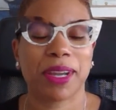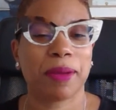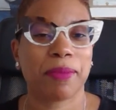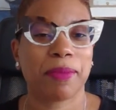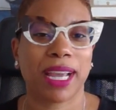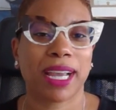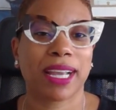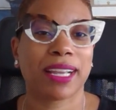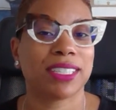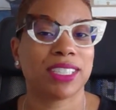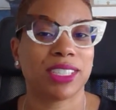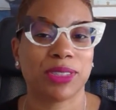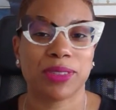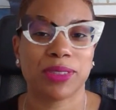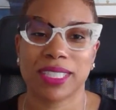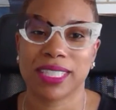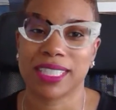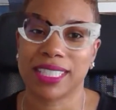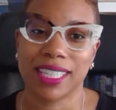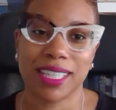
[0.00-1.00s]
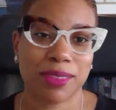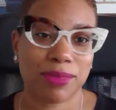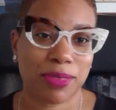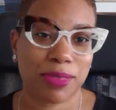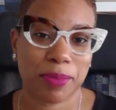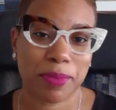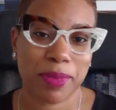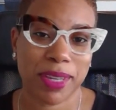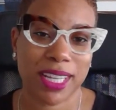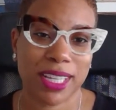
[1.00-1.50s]
I'm like, June is it
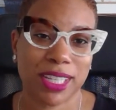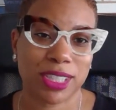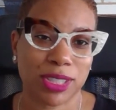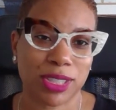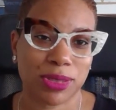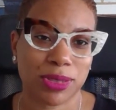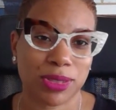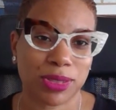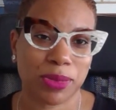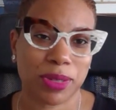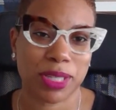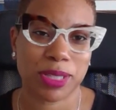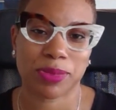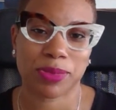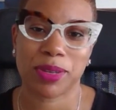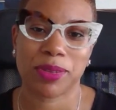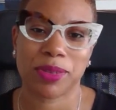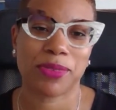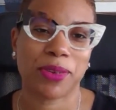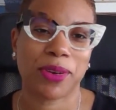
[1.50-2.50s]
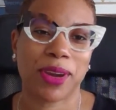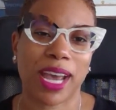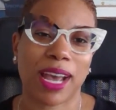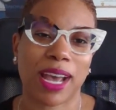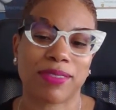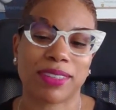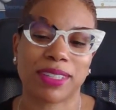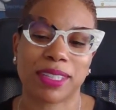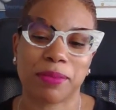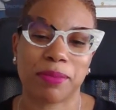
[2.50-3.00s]
for me. June 2024,
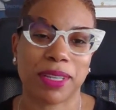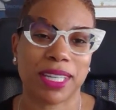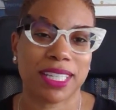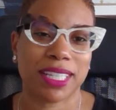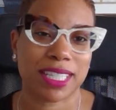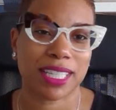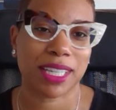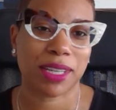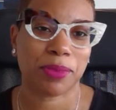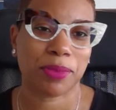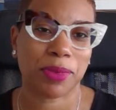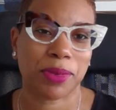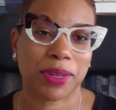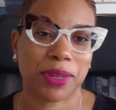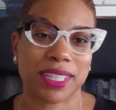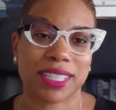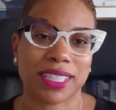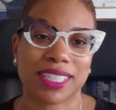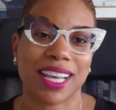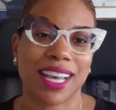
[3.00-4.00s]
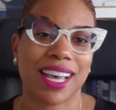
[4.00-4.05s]
after the BT Awards,